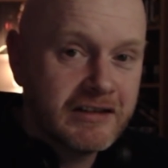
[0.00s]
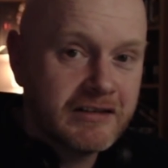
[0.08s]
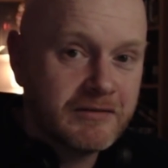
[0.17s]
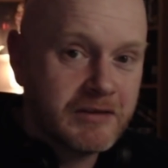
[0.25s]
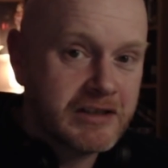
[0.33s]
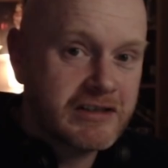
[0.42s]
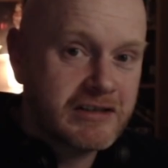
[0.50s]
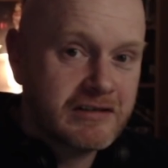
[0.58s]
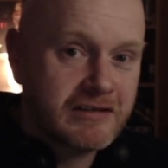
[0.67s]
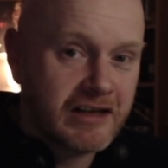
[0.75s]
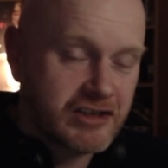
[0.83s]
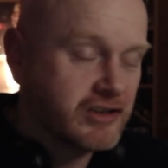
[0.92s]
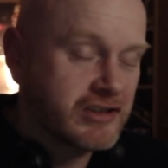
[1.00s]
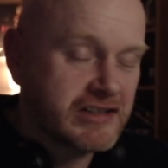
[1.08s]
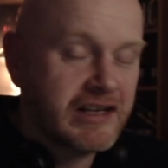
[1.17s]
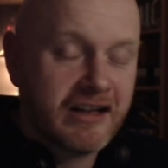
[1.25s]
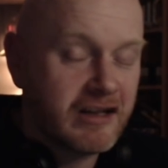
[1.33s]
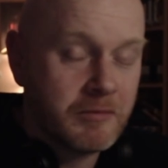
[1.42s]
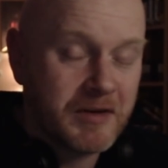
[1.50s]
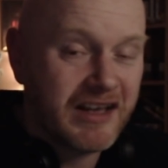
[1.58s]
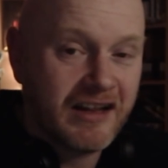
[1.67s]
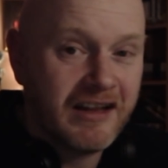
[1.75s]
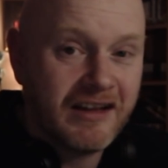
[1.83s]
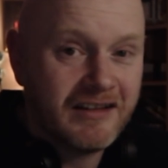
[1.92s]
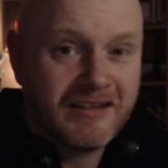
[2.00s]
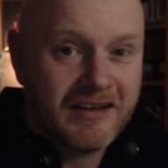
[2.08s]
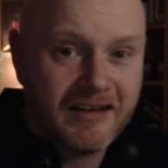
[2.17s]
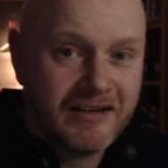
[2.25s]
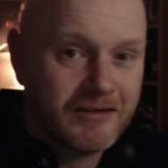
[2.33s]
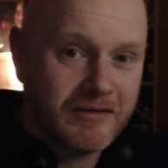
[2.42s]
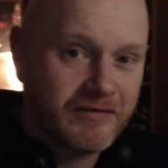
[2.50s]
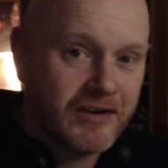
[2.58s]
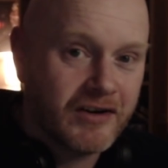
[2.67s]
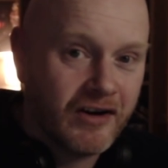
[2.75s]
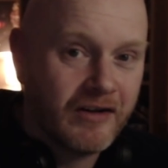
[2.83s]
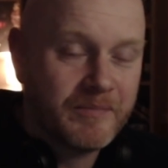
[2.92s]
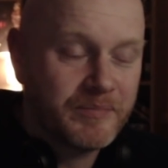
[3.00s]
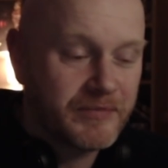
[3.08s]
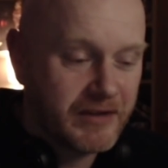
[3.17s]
which I should have said in the beginning. I know I forgot.